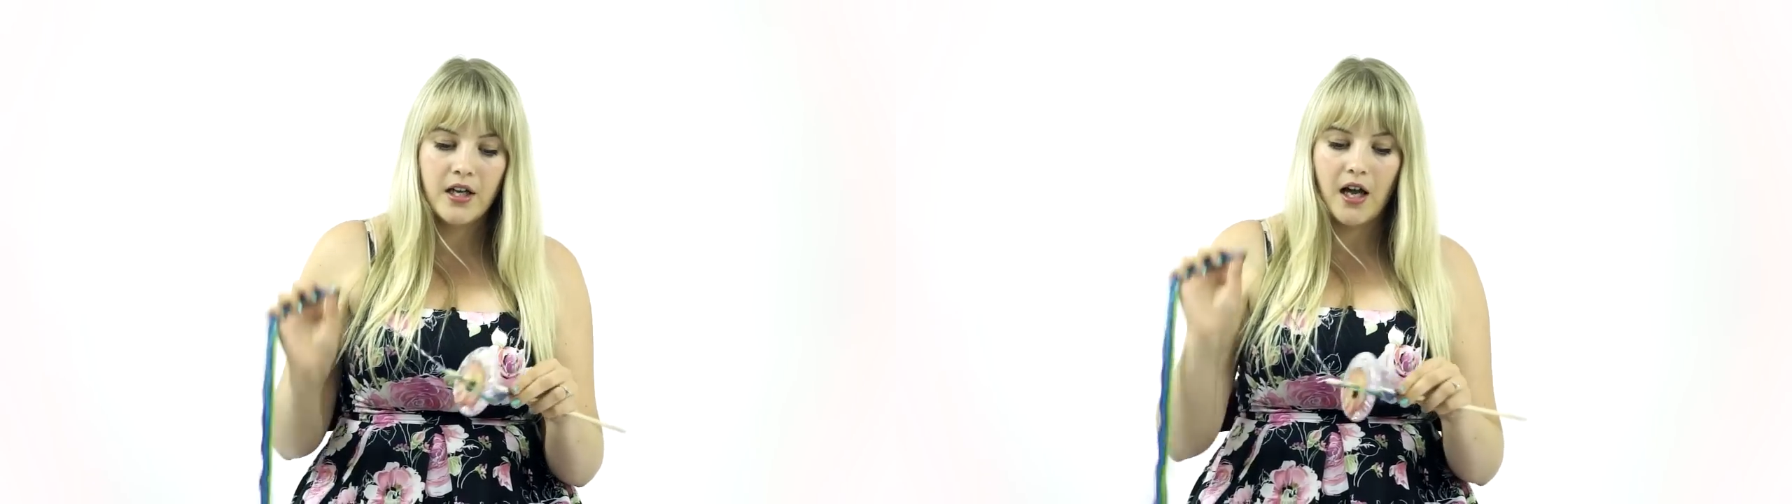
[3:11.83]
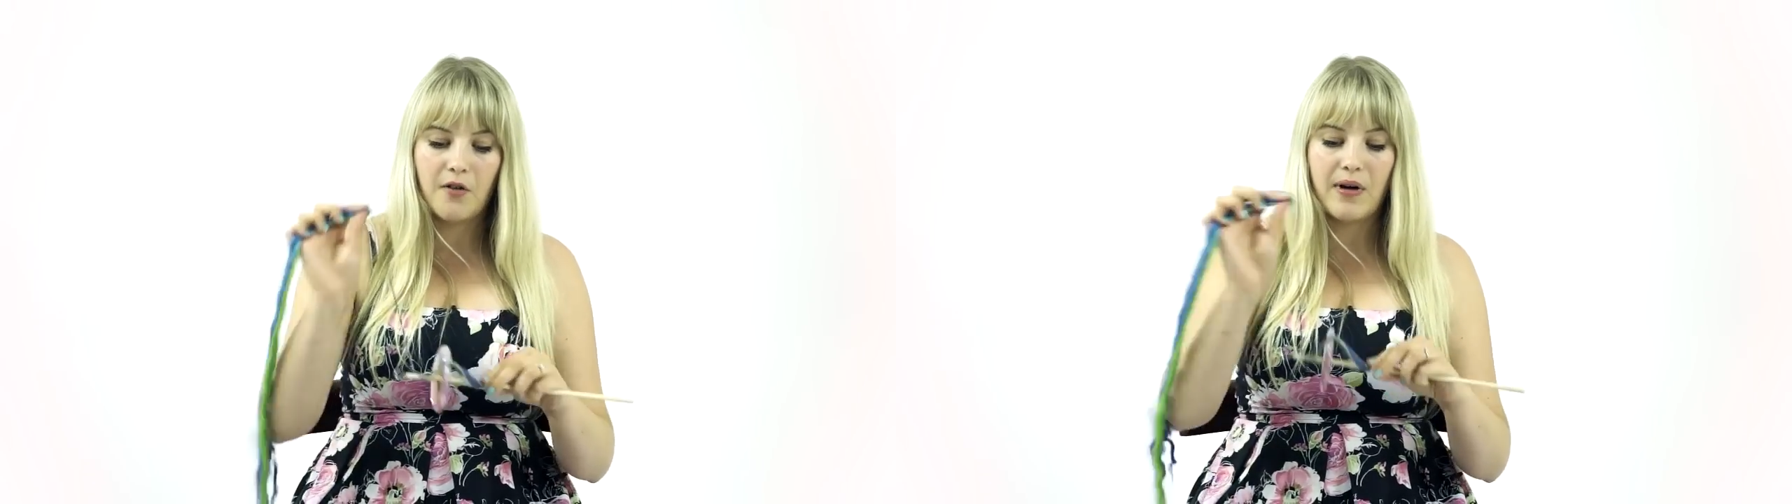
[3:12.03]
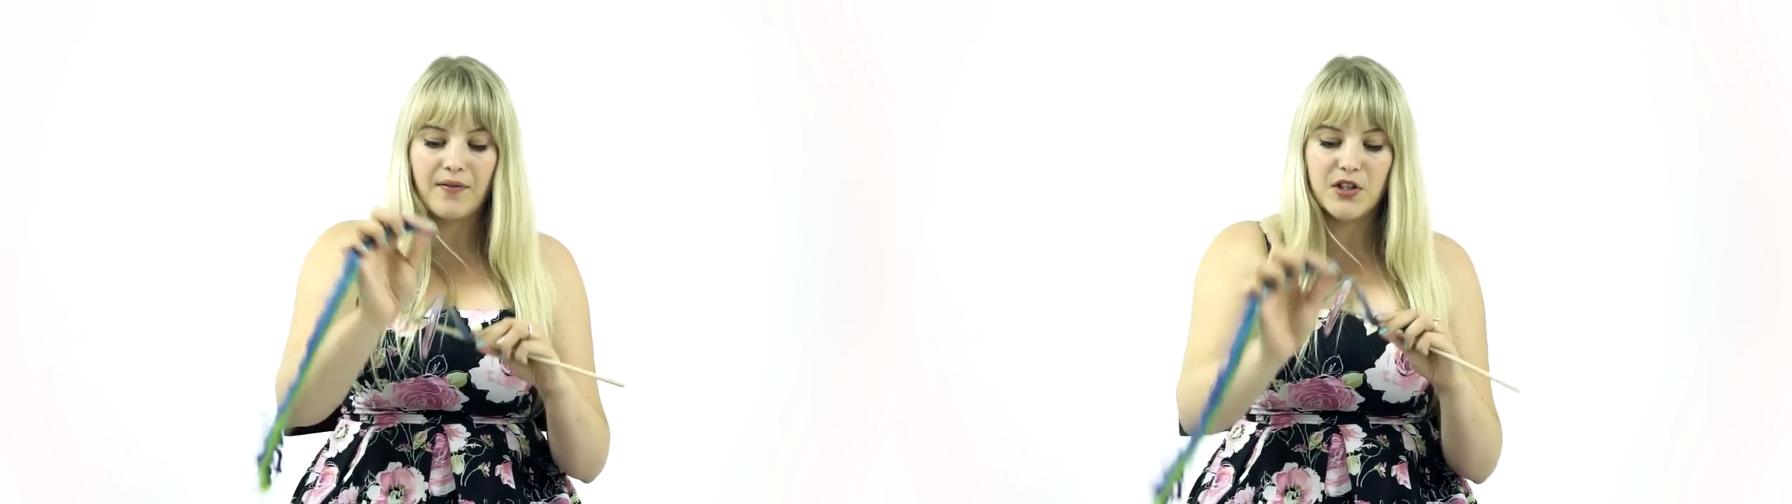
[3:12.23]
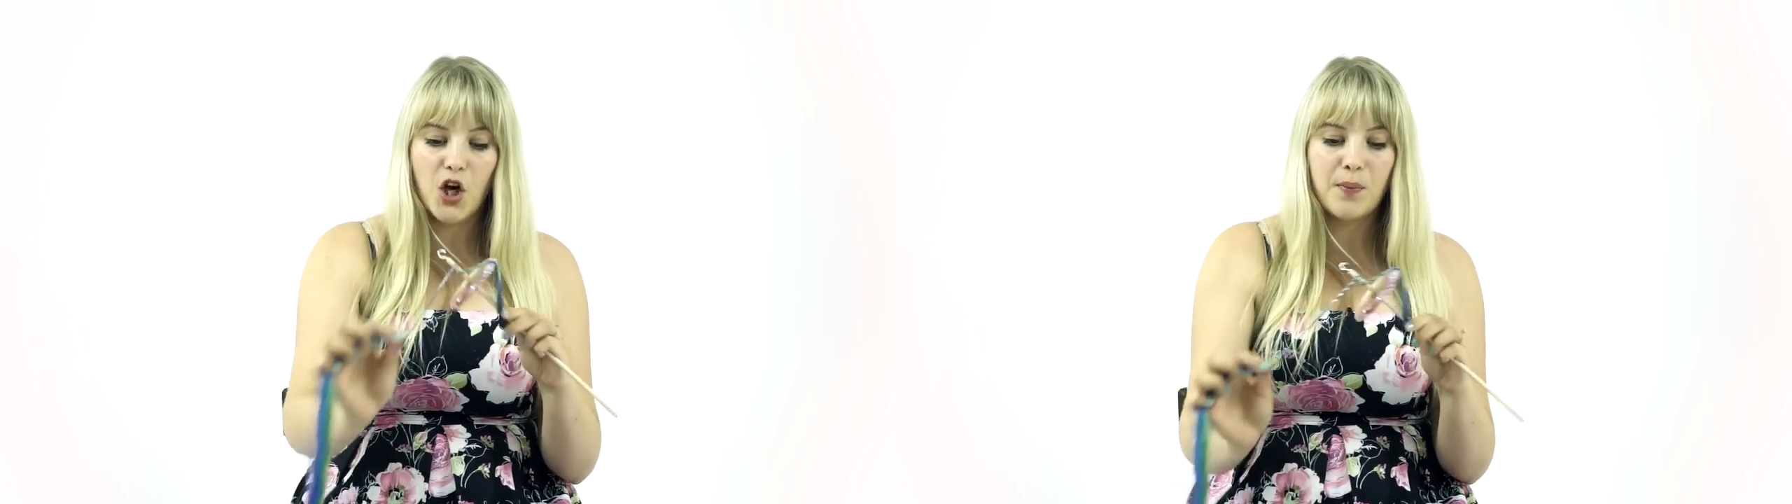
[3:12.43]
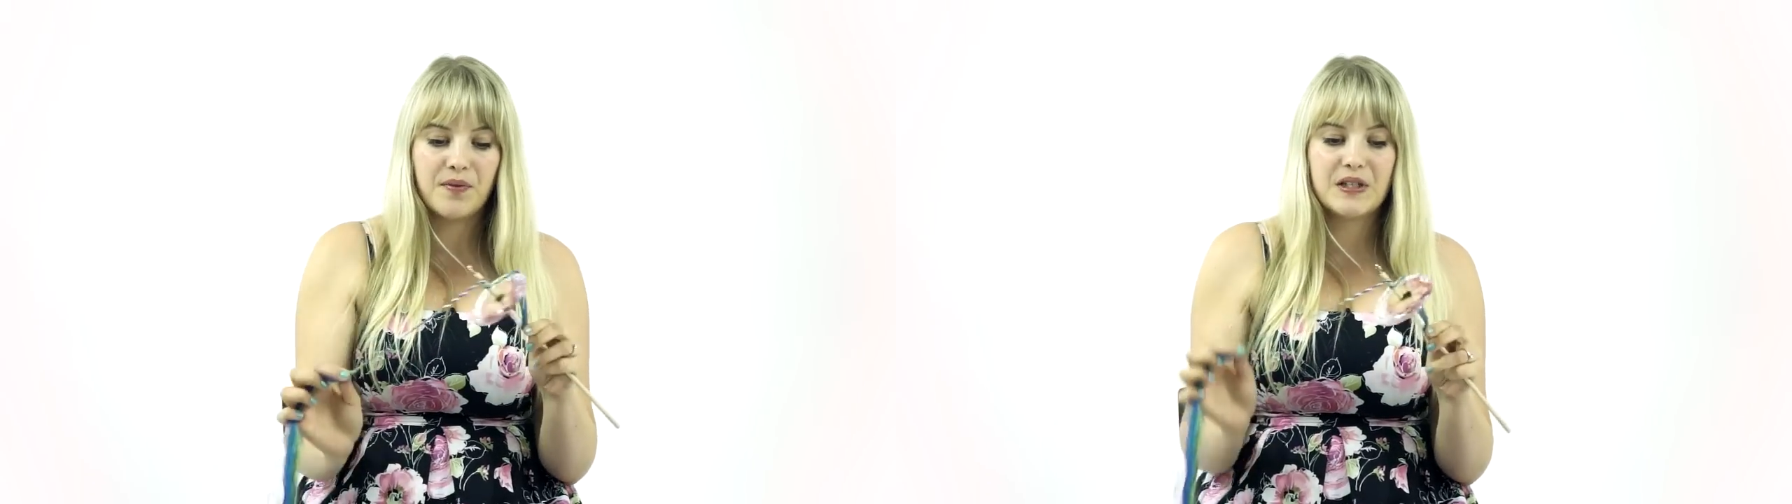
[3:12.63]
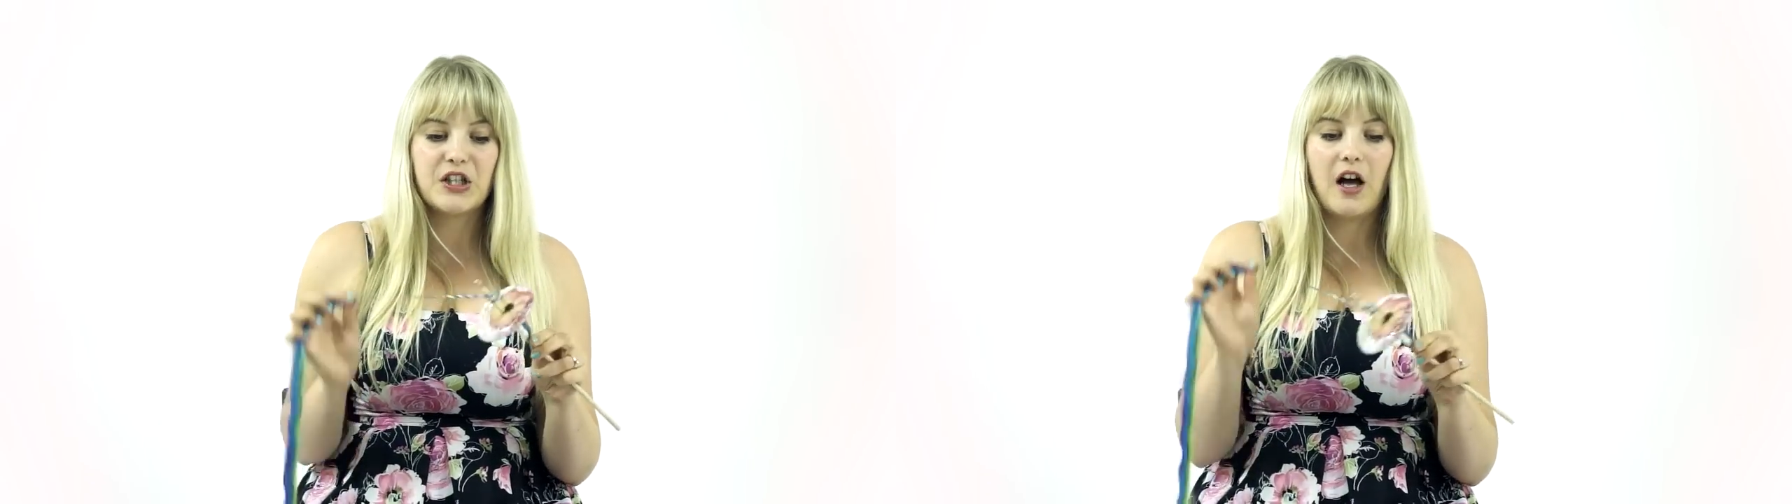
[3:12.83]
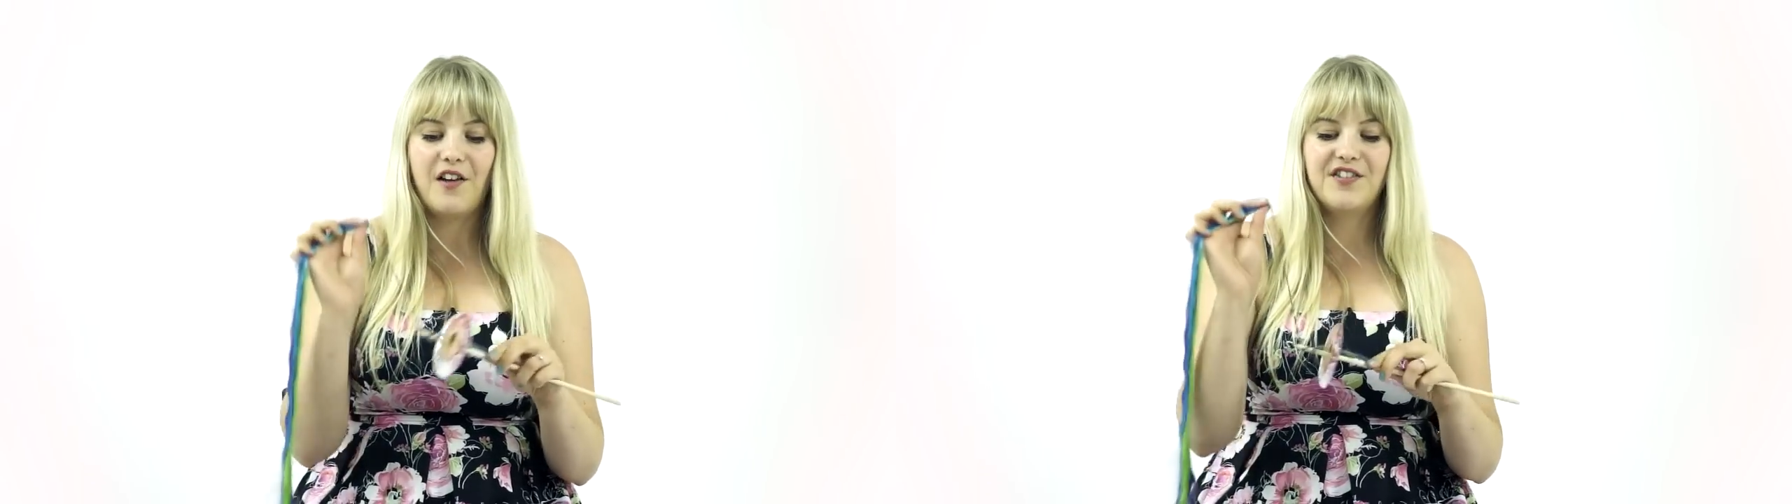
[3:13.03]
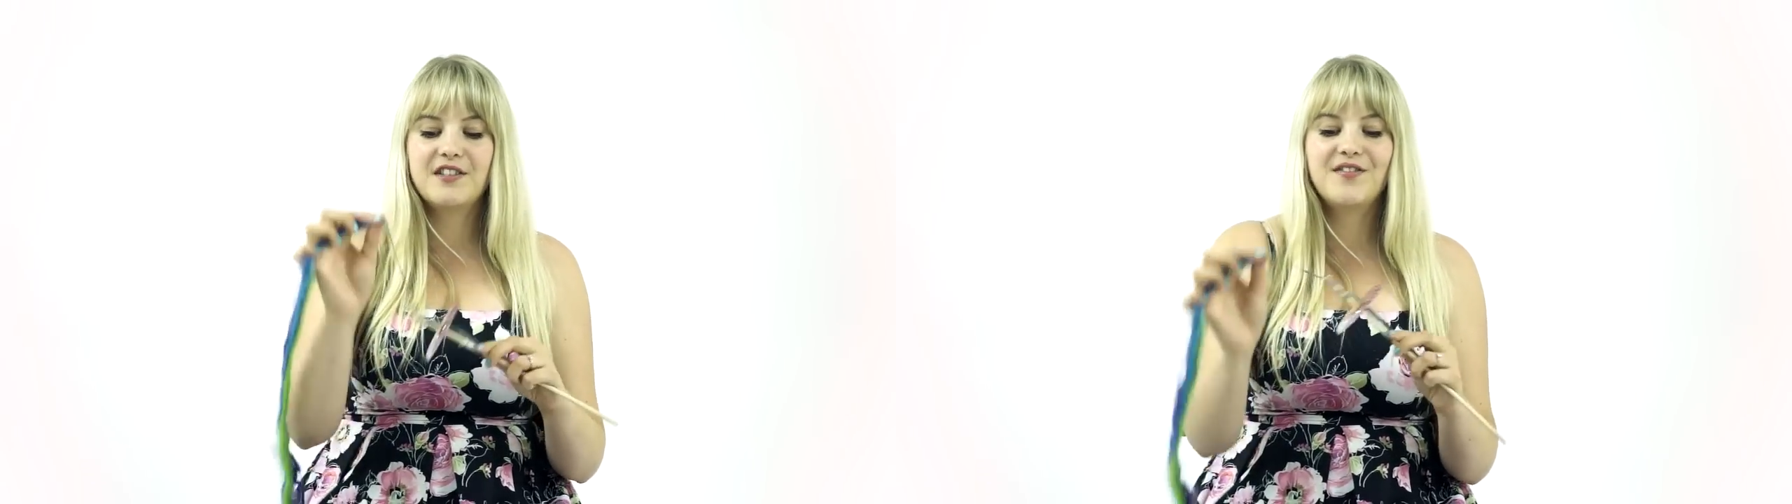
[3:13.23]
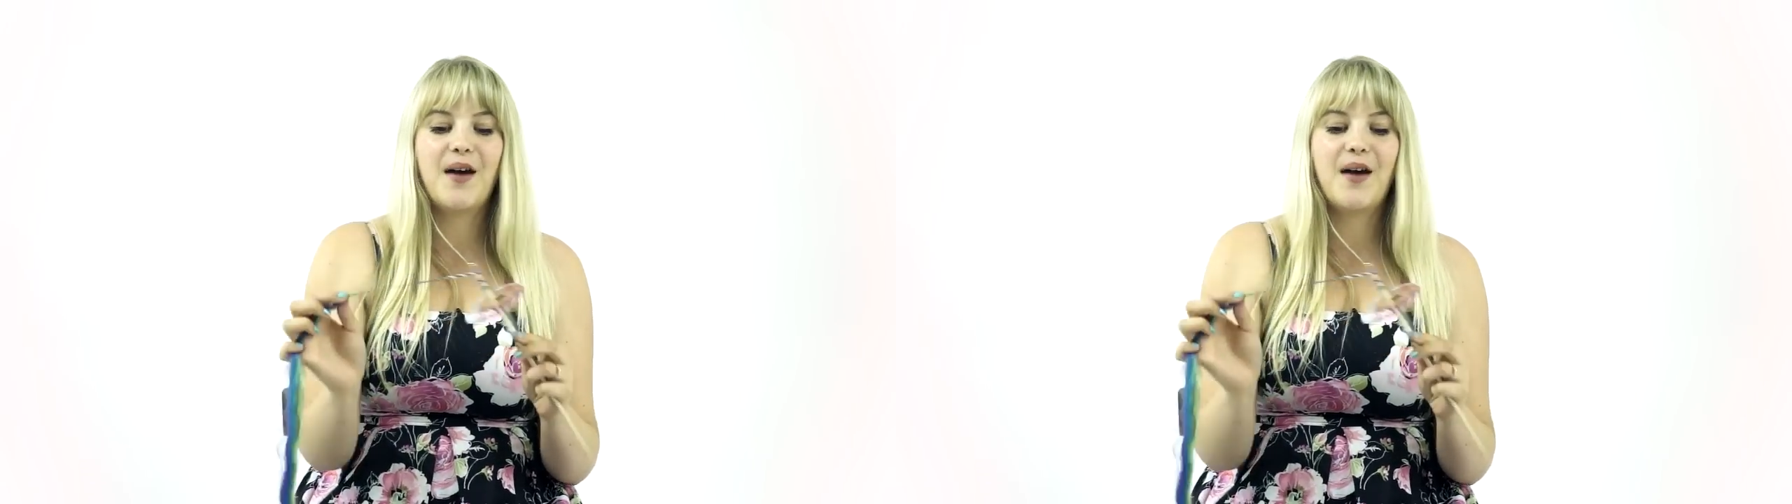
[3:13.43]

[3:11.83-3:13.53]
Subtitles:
around the top of the shaft